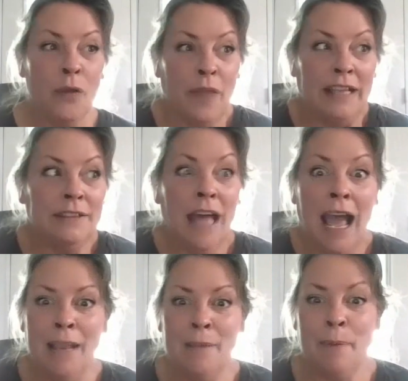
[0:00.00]
they
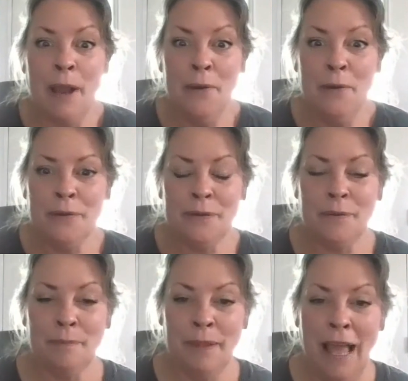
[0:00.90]
like both
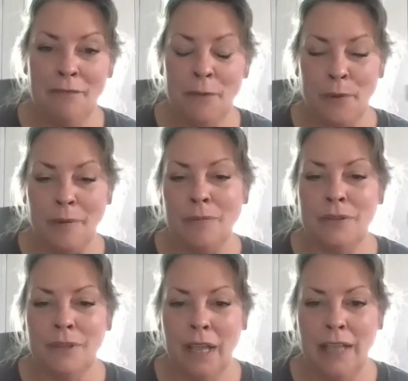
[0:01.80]

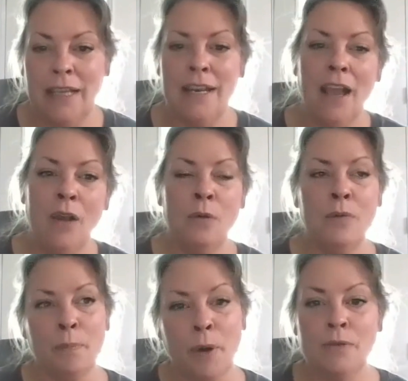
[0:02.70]
platforms and they
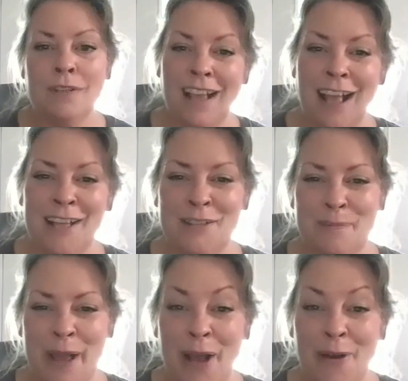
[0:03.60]
know the pros and cons
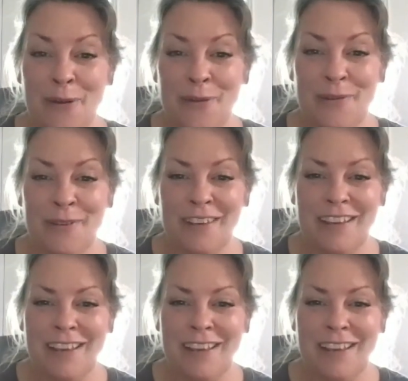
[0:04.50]
of both.